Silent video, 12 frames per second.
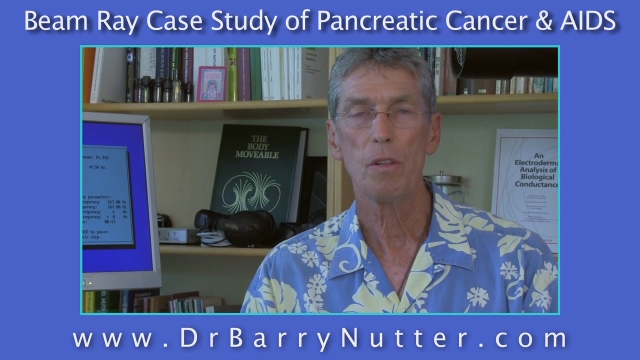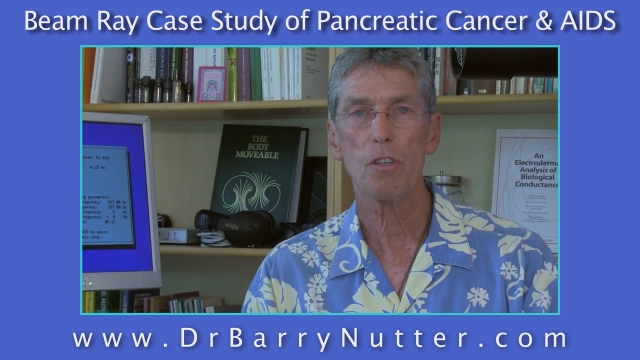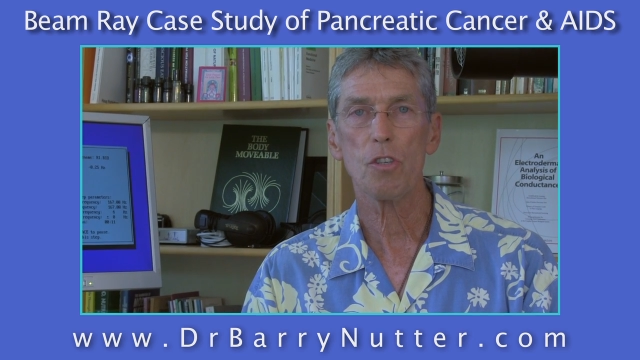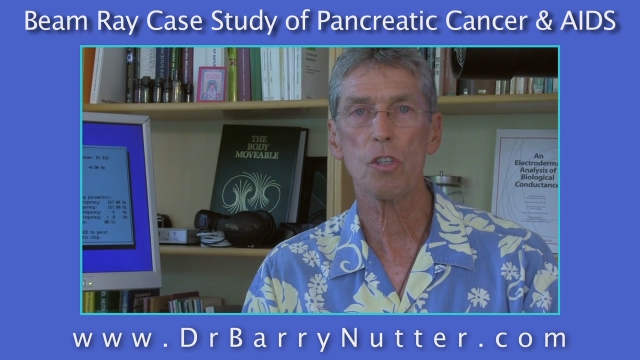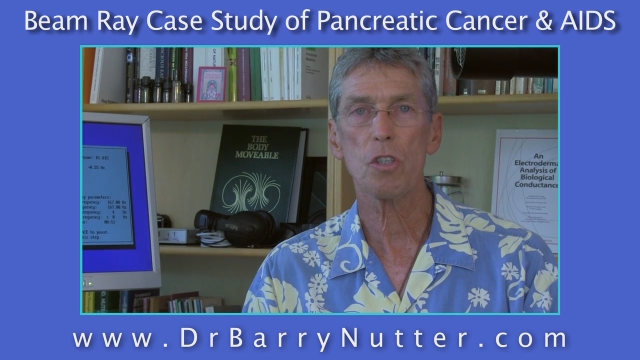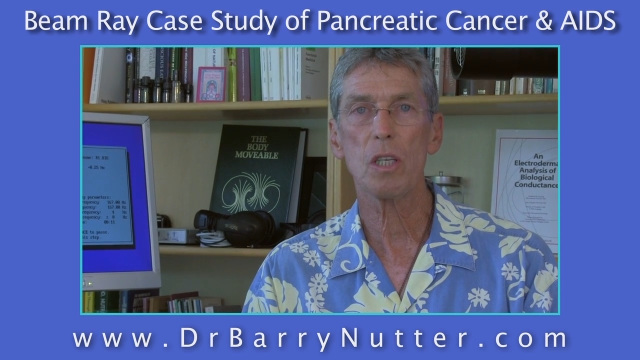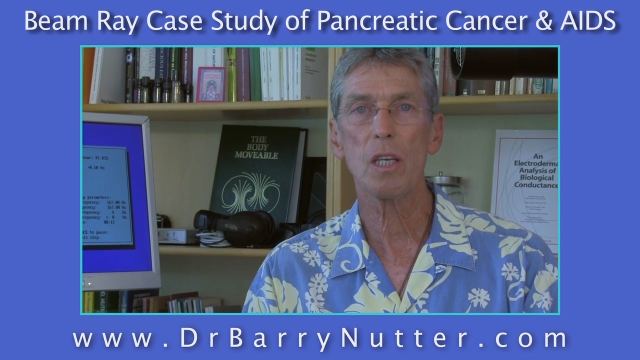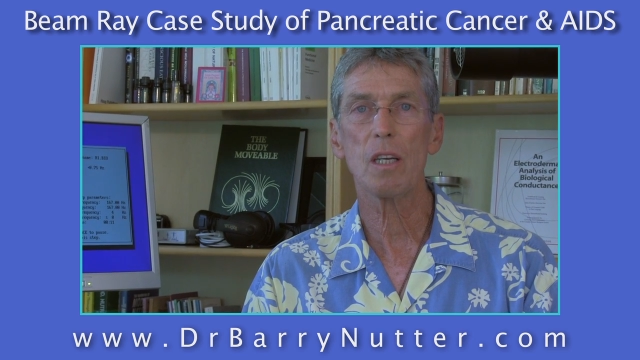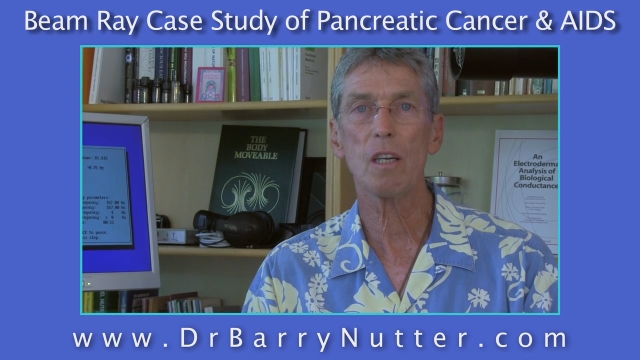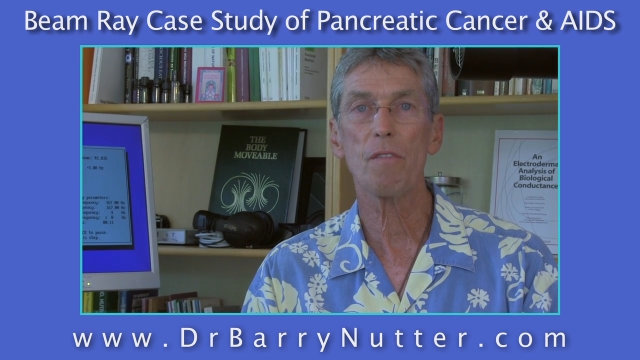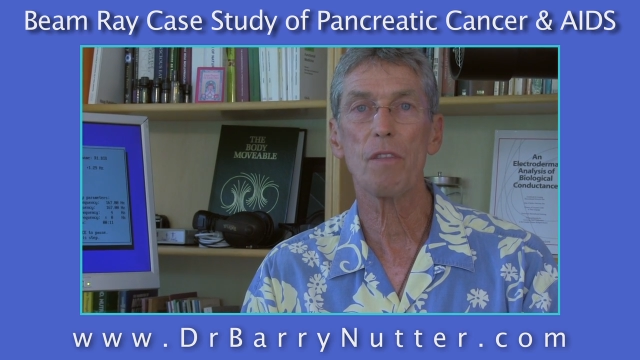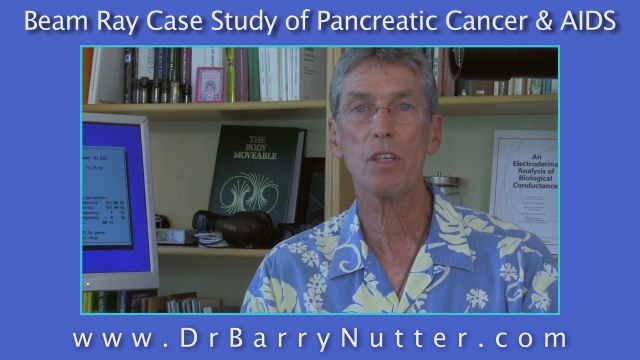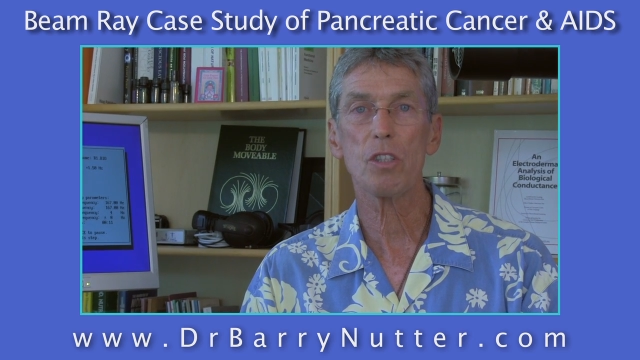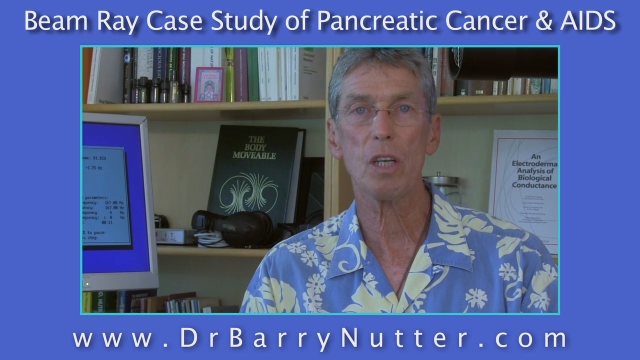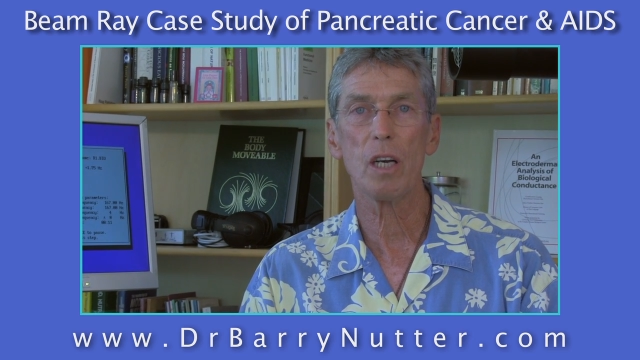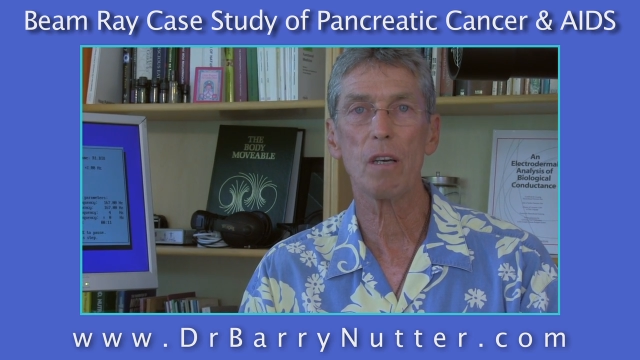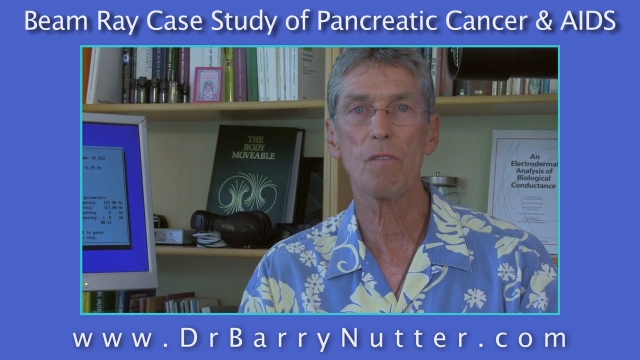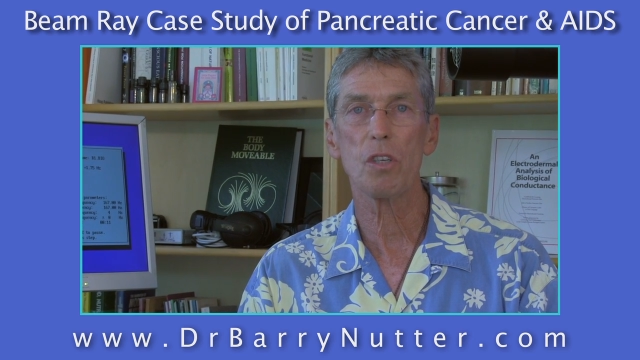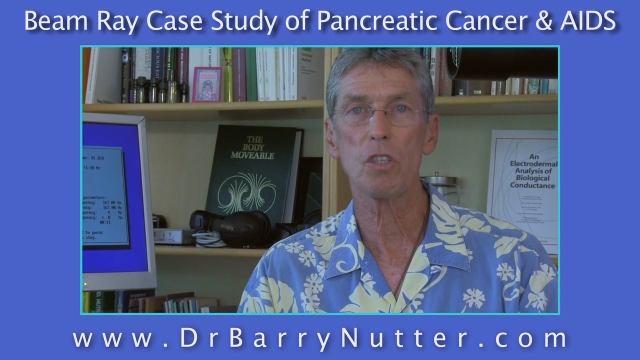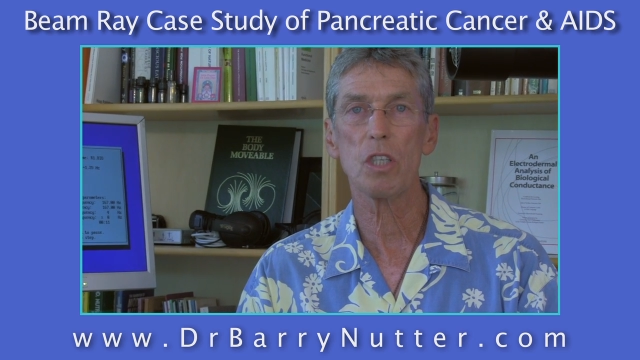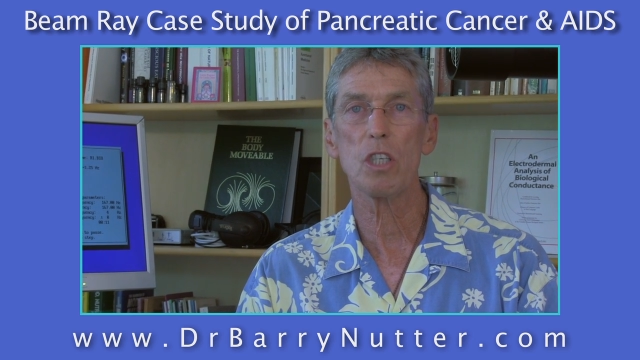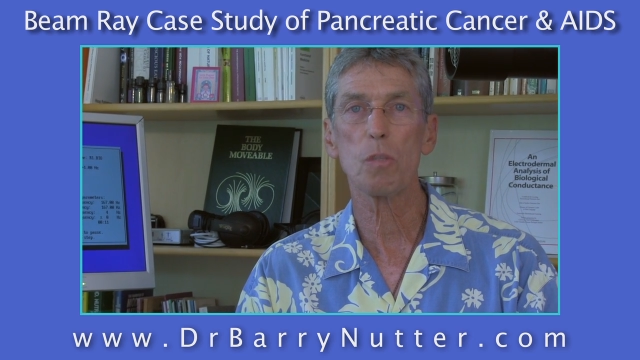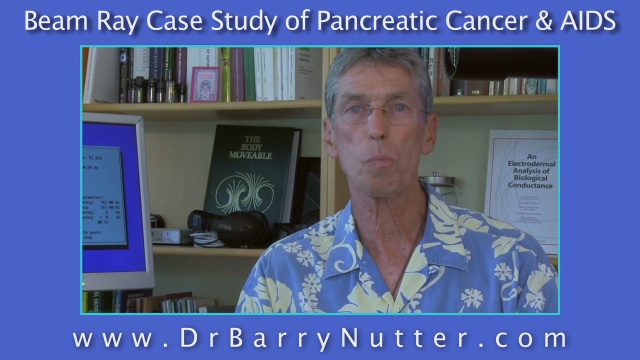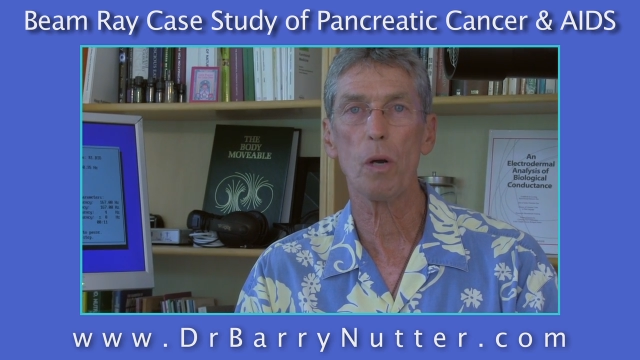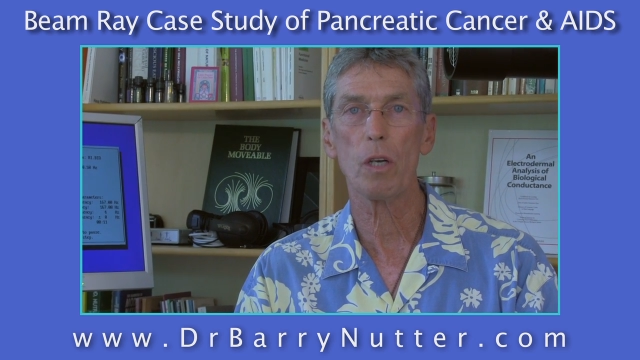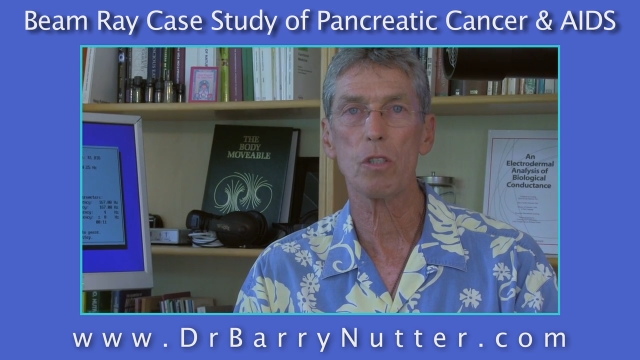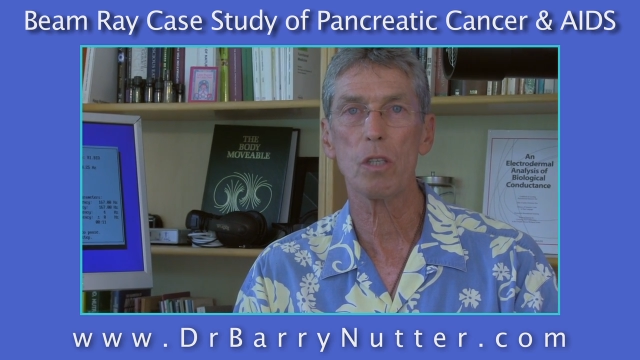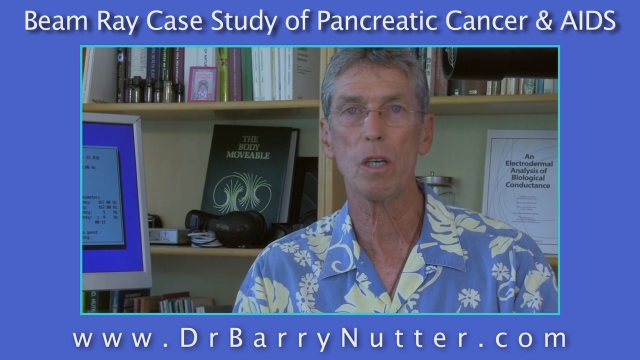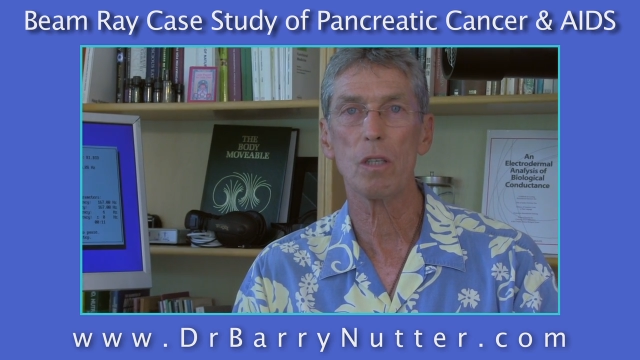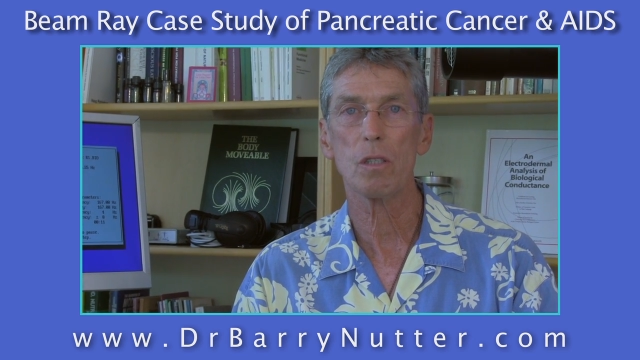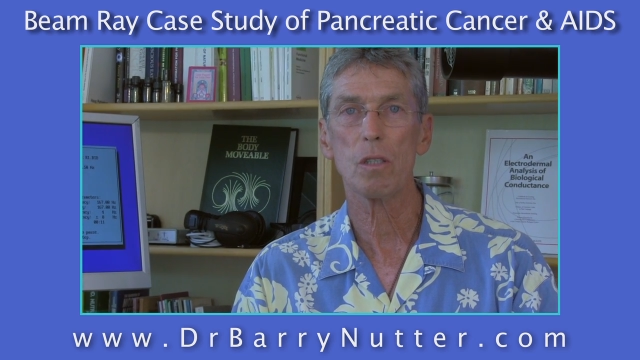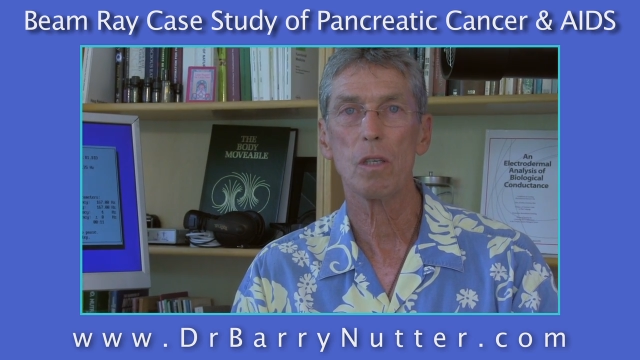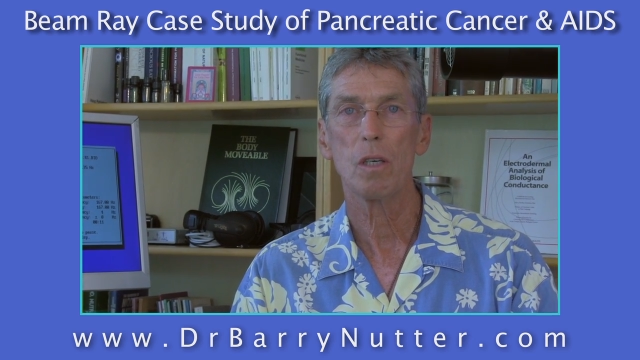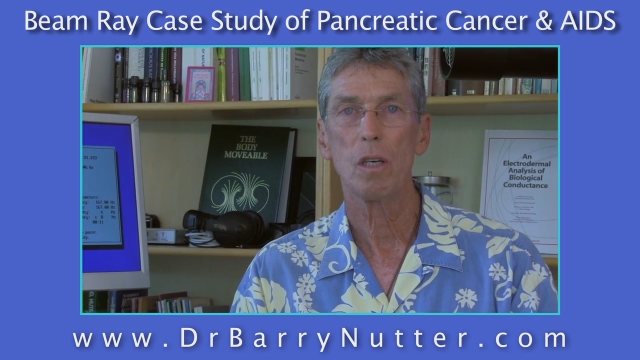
This is the end of this kind of disease process.